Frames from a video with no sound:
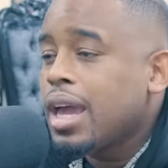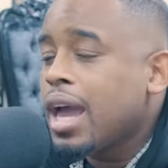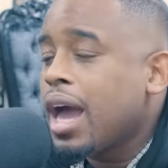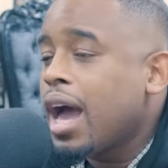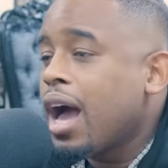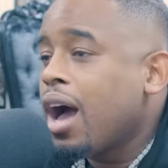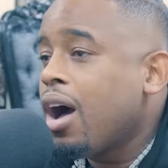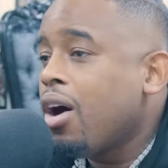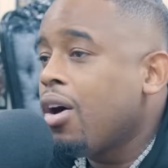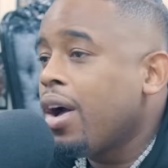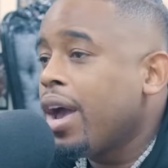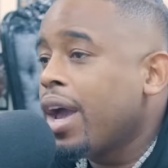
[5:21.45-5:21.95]
They
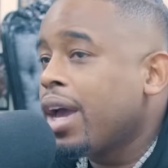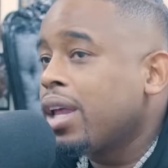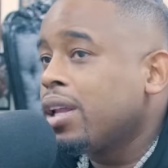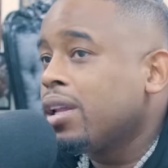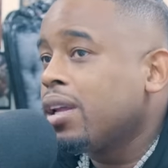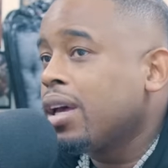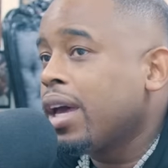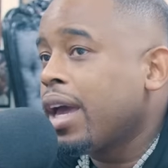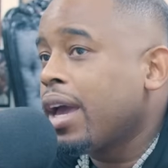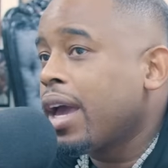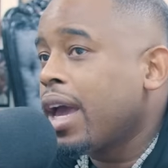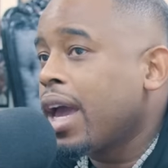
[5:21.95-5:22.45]
all had
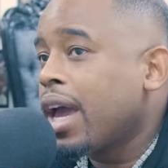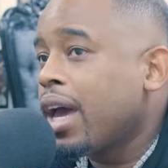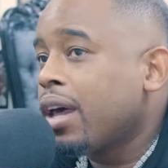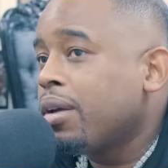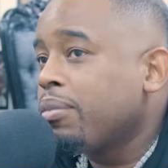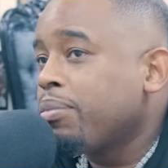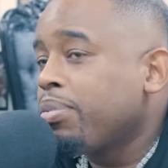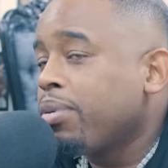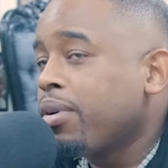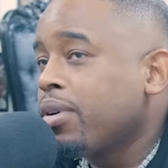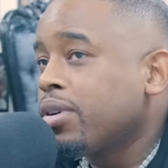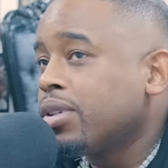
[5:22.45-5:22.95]
little
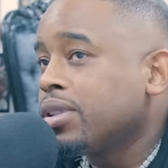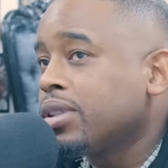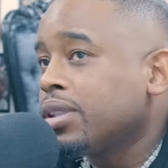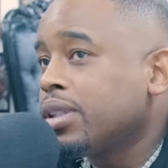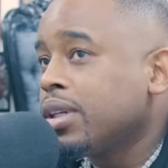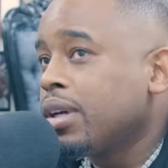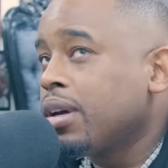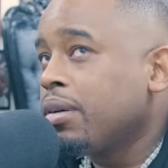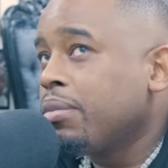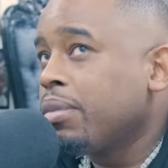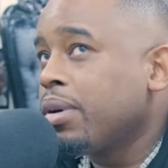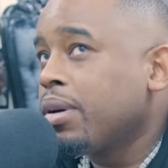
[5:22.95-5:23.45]
at
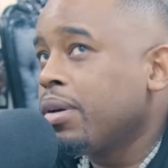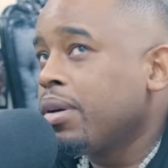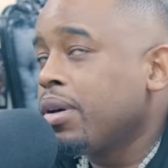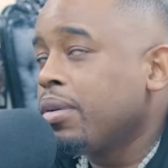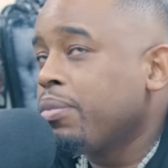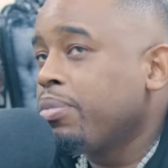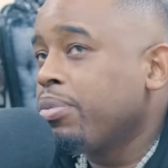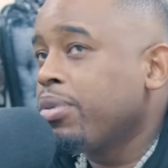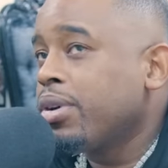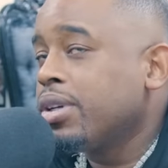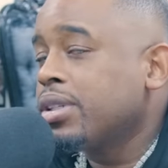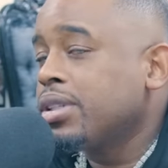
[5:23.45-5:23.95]
Percy. I mean,
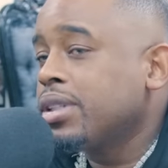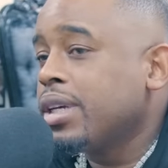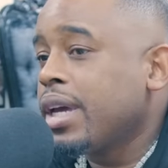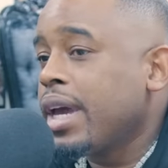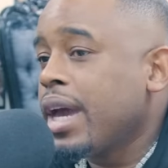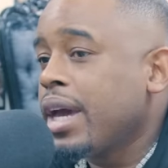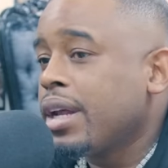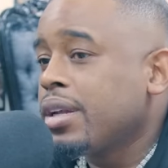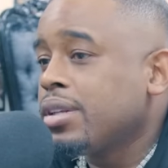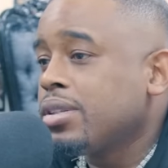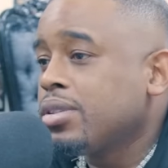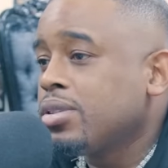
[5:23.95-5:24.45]
uh, prissy
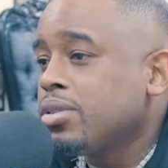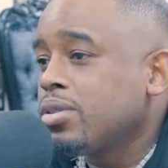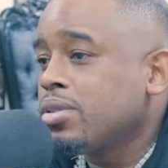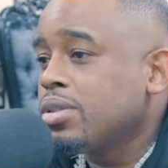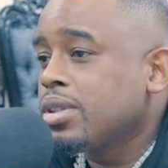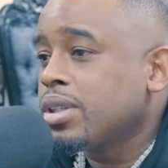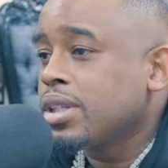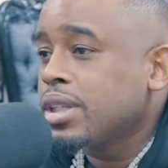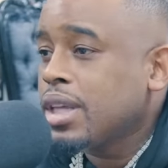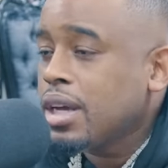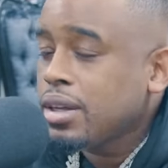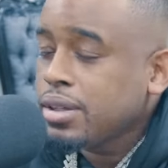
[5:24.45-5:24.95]

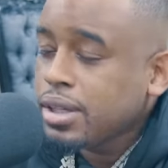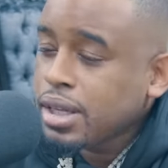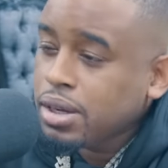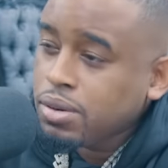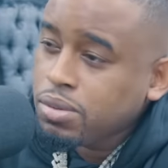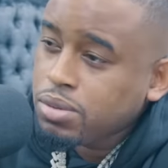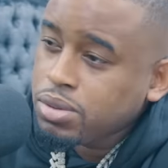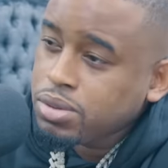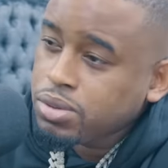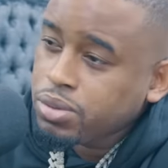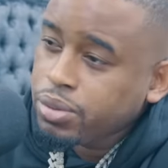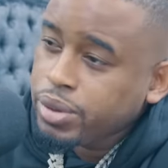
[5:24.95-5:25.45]
attitudes and thought they
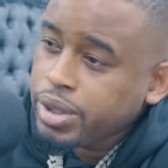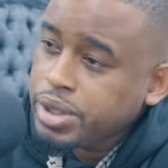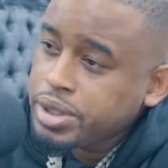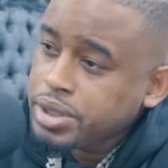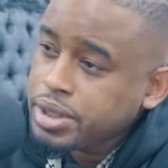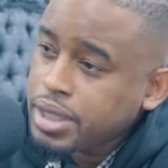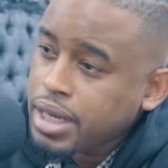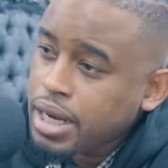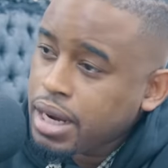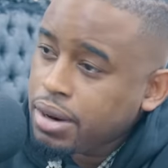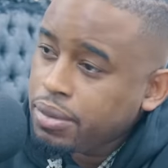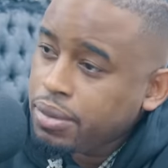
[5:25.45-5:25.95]
was
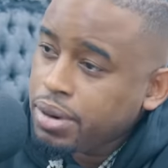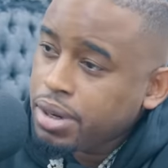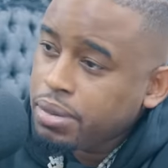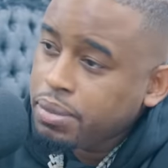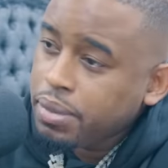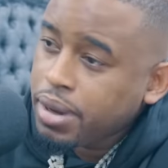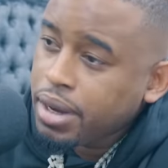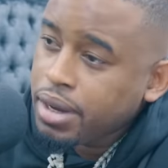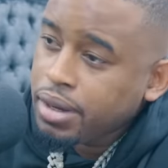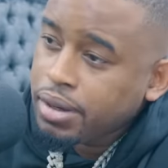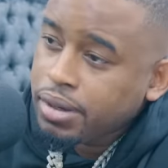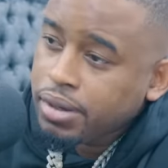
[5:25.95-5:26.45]
rich and I already
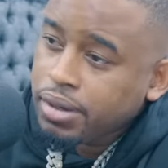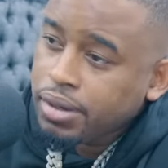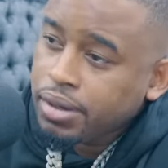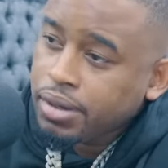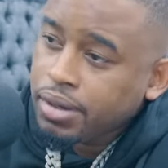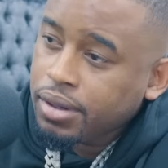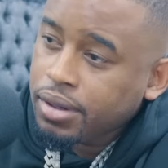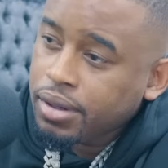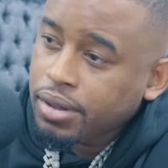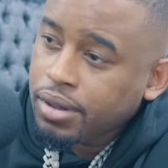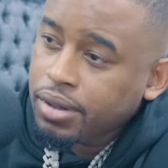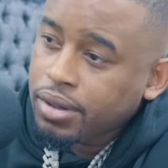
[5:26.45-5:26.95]
made
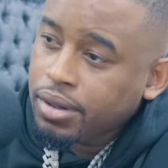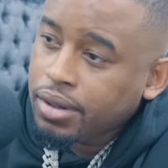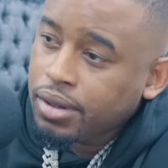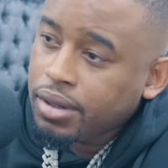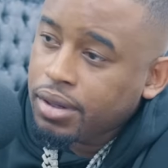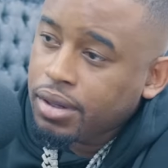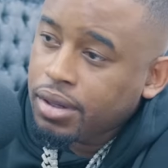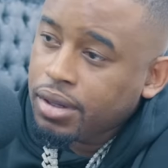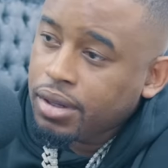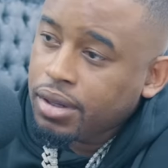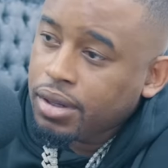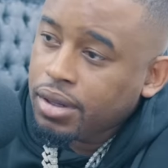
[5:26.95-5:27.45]

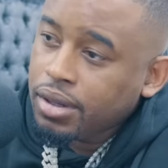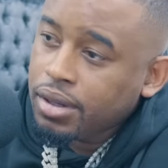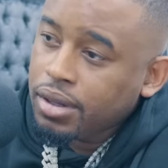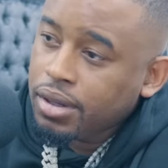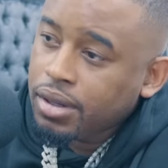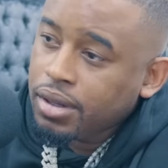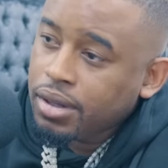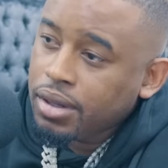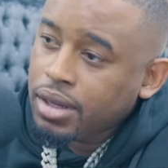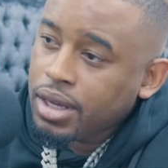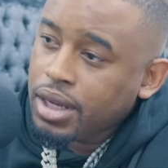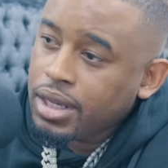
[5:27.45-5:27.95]

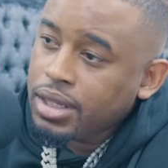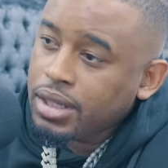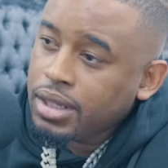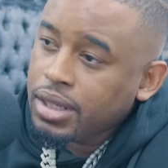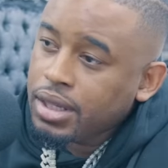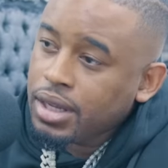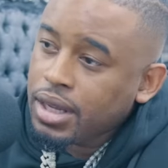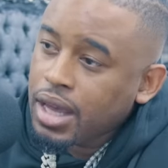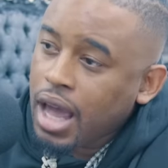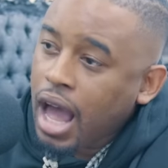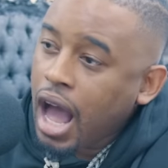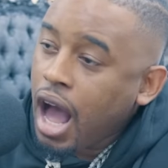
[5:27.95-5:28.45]
it. And
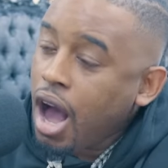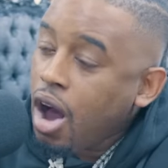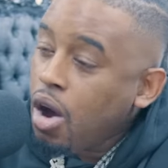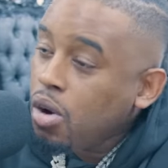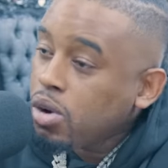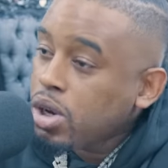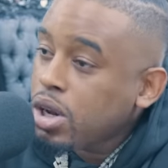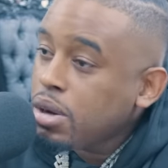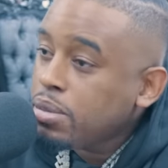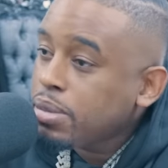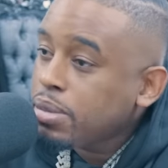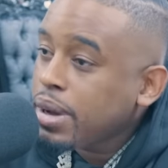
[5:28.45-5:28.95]

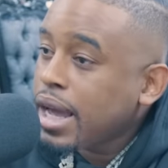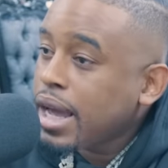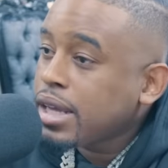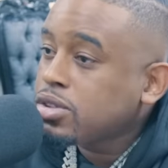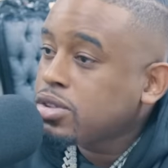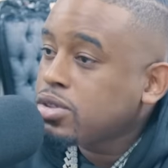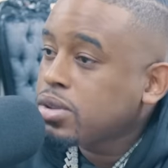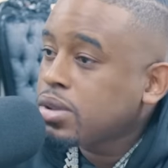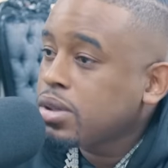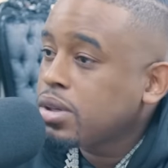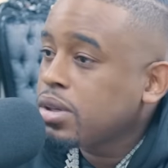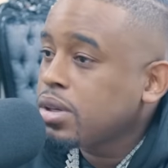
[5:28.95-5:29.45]
all of them got.
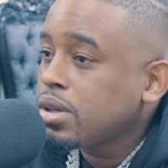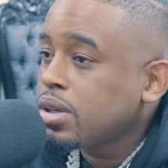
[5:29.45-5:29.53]
Yo,